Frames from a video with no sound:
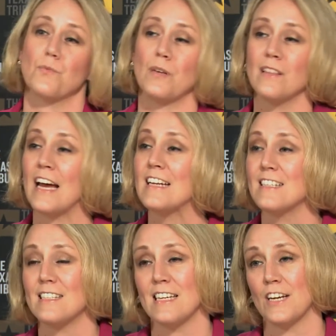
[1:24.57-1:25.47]
We'd like
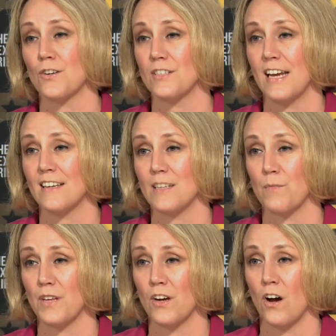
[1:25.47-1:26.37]
to see her take
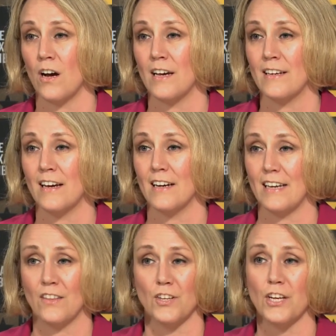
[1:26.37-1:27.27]
something on
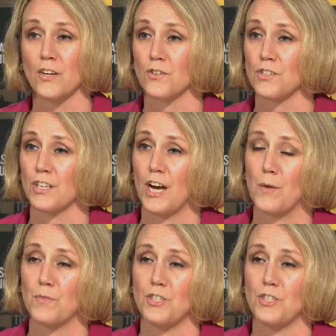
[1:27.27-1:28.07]
in the years to come.